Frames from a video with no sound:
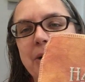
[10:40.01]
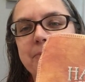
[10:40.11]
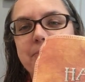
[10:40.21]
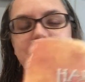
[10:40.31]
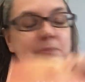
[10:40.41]

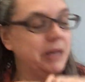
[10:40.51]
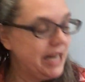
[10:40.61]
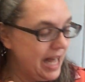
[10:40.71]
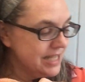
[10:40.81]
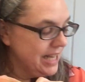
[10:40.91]
Um,
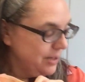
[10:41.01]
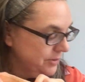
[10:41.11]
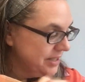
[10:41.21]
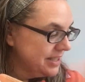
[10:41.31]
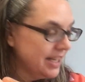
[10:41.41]
but as I
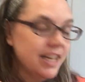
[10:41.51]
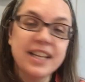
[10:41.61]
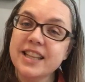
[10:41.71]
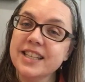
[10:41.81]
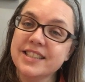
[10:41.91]
was
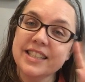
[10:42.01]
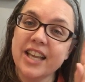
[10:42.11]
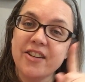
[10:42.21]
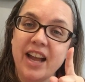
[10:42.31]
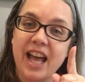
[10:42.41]
getting things
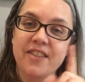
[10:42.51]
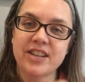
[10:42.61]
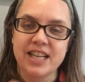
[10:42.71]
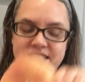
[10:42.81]
together, I have an